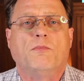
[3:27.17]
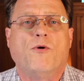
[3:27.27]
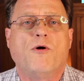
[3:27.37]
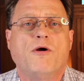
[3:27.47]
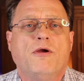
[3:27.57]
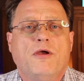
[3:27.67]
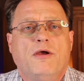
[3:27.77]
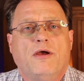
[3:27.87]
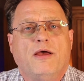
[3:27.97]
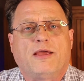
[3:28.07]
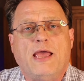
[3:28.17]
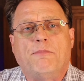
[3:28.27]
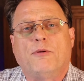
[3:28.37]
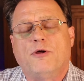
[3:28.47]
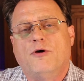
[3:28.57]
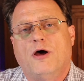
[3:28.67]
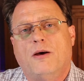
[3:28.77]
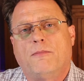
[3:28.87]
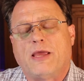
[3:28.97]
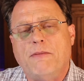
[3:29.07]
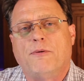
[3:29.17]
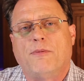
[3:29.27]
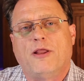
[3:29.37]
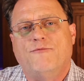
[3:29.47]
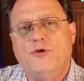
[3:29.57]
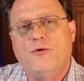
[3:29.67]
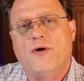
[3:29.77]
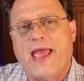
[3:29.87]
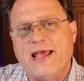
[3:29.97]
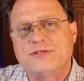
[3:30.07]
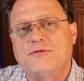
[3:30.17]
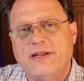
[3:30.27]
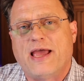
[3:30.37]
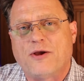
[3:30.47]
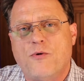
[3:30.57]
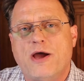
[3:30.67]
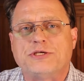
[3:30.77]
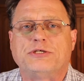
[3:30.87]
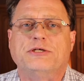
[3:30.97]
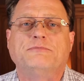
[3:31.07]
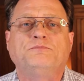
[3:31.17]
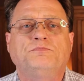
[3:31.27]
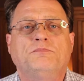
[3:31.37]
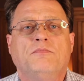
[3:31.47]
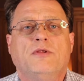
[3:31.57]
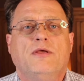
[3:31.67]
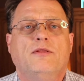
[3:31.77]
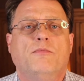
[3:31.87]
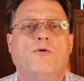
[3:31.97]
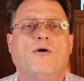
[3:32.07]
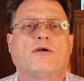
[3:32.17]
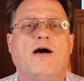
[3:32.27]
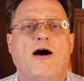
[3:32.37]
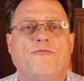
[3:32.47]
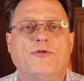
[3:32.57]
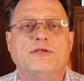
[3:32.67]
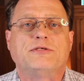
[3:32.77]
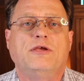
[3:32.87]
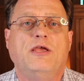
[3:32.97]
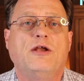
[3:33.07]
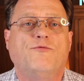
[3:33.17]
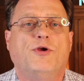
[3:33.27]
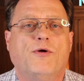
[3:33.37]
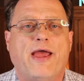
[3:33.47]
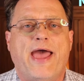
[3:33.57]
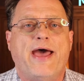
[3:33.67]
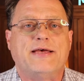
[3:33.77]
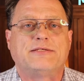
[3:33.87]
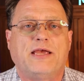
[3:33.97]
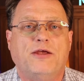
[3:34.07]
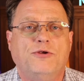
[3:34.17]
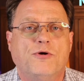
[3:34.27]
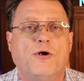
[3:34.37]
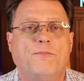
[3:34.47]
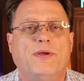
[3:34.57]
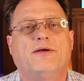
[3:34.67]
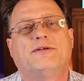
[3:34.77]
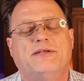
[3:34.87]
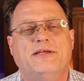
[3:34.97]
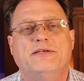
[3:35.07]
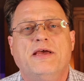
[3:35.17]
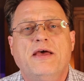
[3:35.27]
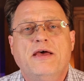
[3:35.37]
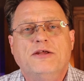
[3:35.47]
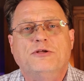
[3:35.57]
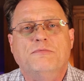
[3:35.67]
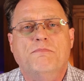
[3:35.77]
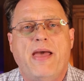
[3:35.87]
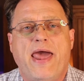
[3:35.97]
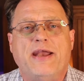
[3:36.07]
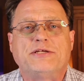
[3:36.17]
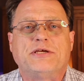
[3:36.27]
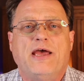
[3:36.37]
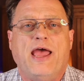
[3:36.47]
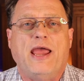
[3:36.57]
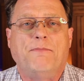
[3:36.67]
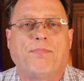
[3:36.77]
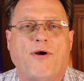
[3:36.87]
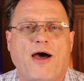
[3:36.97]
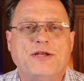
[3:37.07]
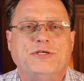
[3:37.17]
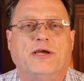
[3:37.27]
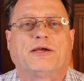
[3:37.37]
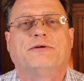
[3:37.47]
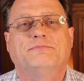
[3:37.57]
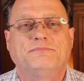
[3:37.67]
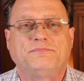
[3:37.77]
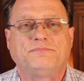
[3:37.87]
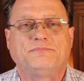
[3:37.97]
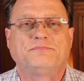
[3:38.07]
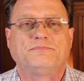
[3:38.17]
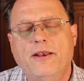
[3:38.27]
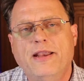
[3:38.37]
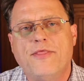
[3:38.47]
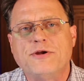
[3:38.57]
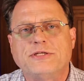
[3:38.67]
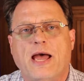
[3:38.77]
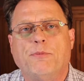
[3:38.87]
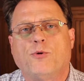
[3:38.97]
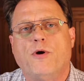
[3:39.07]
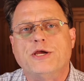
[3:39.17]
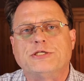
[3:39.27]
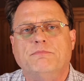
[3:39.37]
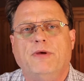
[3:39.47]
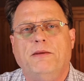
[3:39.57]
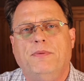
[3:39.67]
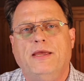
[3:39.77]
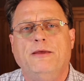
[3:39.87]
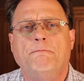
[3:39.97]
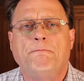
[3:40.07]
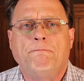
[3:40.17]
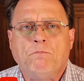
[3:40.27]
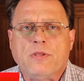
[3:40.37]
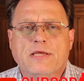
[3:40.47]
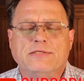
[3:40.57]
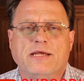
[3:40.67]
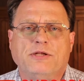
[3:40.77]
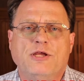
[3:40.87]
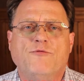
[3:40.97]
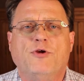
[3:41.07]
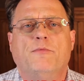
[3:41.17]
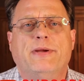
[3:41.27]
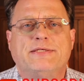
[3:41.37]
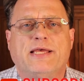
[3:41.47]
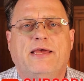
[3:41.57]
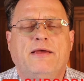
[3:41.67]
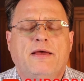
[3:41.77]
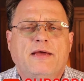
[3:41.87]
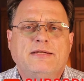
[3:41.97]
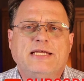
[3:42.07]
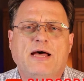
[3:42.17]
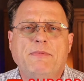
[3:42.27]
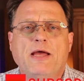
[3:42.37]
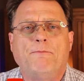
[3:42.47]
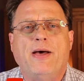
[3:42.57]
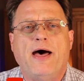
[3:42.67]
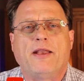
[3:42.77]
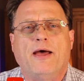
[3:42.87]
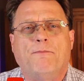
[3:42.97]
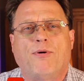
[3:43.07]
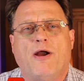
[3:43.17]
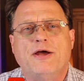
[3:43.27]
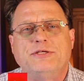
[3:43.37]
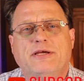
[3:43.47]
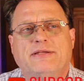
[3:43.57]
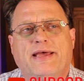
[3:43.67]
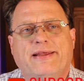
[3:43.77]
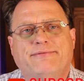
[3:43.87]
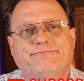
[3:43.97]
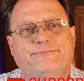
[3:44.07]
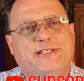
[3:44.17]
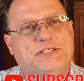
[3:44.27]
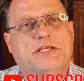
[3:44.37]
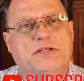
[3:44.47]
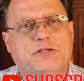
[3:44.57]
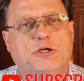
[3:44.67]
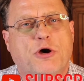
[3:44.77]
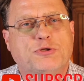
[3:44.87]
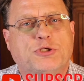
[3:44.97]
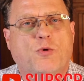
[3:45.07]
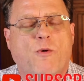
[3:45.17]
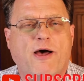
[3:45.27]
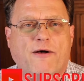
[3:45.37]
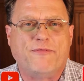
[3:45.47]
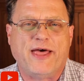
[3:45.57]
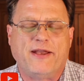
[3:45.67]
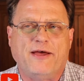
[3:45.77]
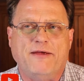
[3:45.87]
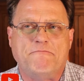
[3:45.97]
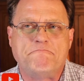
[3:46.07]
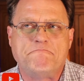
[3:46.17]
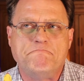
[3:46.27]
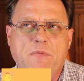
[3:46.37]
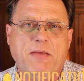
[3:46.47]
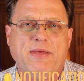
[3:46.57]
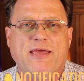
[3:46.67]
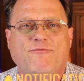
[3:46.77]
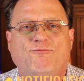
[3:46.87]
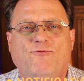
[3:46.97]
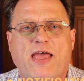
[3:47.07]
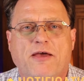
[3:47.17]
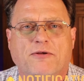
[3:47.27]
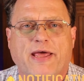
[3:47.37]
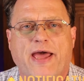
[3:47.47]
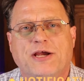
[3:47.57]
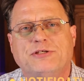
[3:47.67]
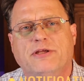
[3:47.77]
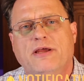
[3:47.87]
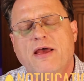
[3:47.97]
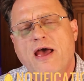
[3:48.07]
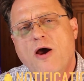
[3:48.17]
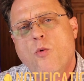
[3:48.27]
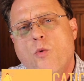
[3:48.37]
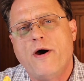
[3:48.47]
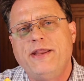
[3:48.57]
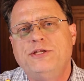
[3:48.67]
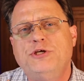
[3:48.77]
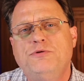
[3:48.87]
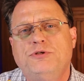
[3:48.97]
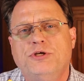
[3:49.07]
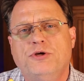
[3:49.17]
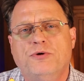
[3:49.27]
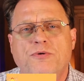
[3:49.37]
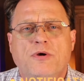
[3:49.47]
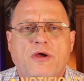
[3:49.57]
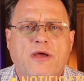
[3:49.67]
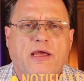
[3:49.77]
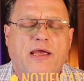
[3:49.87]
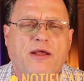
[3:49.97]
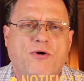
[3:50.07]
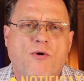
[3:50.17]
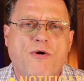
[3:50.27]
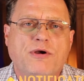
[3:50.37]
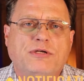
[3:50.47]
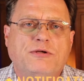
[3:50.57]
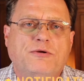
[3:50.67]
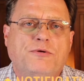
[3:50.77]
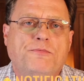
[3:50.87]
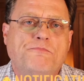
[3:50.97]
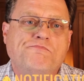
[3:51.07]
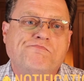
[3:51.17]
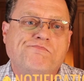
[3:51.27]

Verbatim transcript: The more capable, uh, capable of you answering that question, the more confidence the interviewer has in your ability to manage a project. Now, another type of question may be, is that the interviewer may say, tell me about a project that just didn't go so well, that a, maybe it failed actually. What did you do in order to